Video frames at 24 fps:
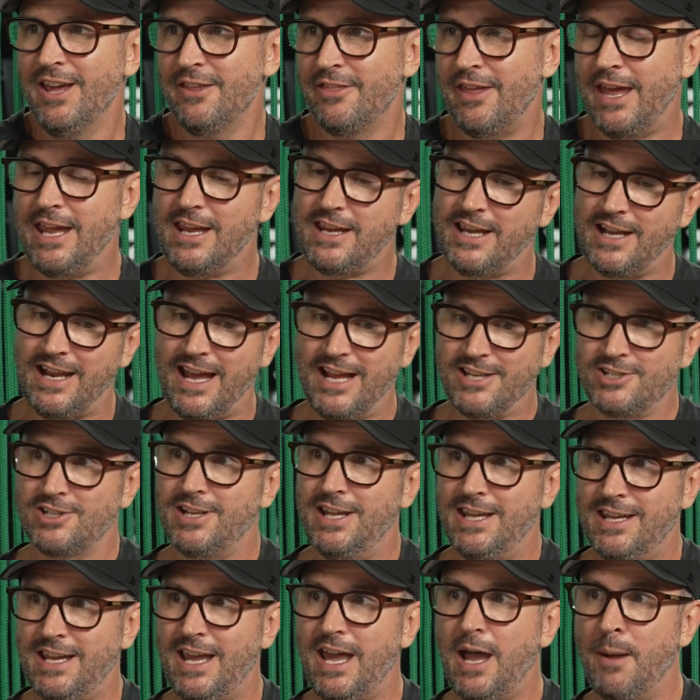They can
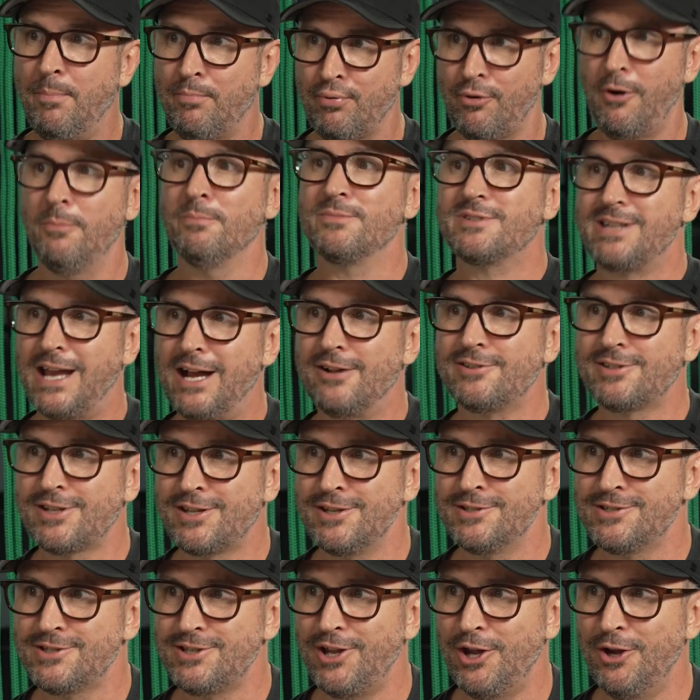actually get a prompt out to
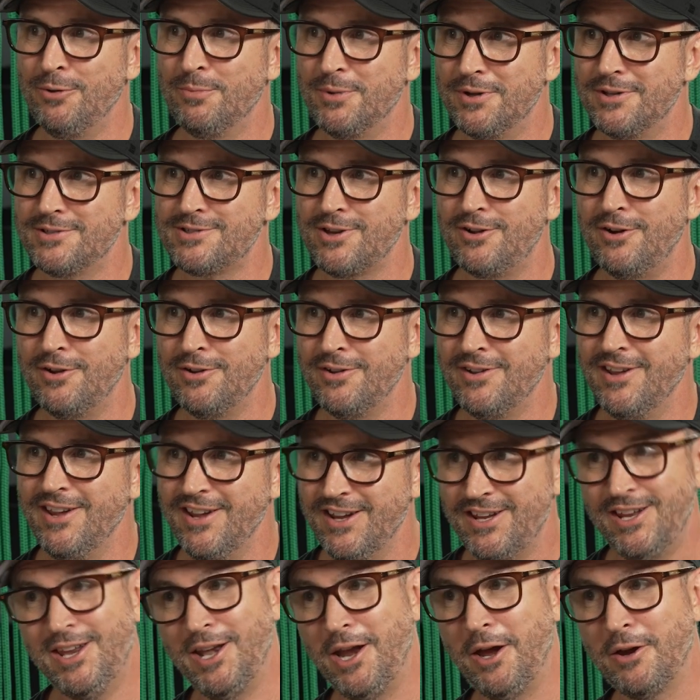consumers on,
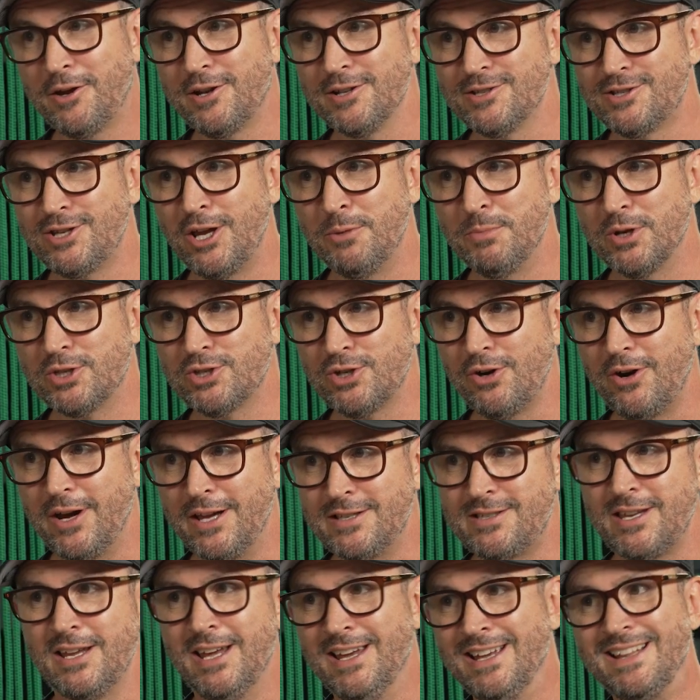you know, consumer
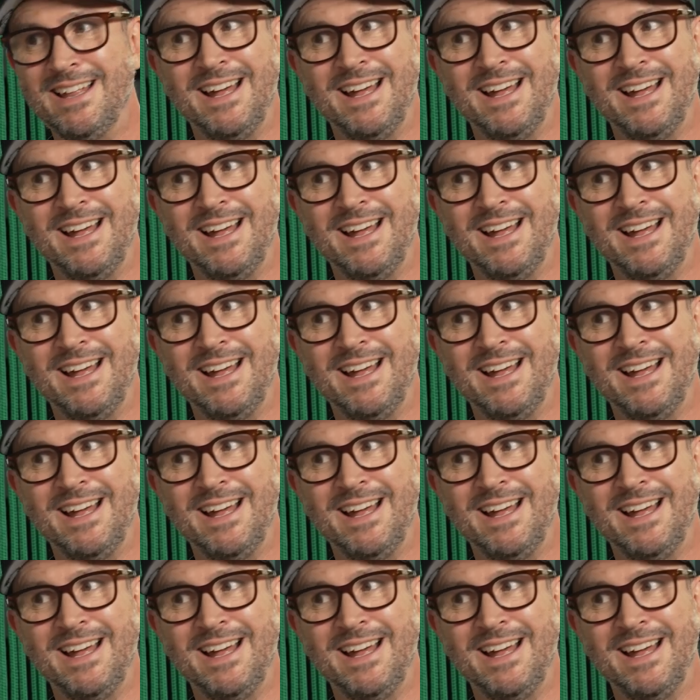choice.